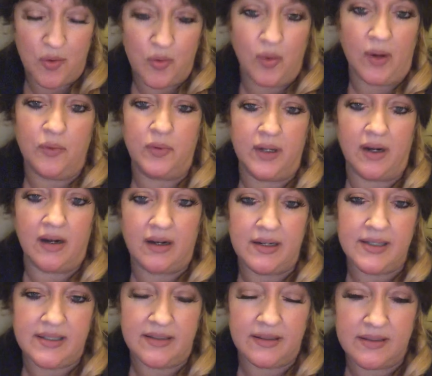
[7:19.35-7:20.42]
what we are
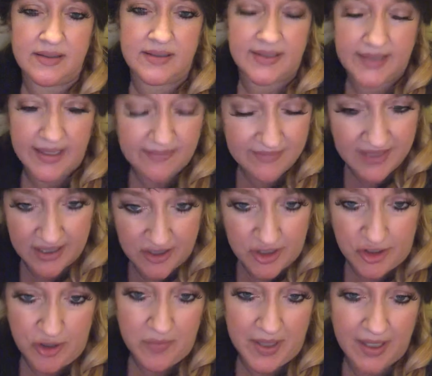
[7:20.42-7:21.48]

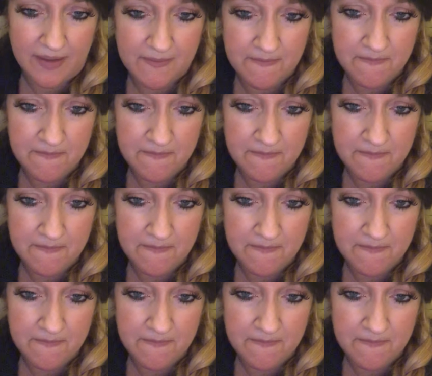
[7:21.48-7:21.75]
consuming.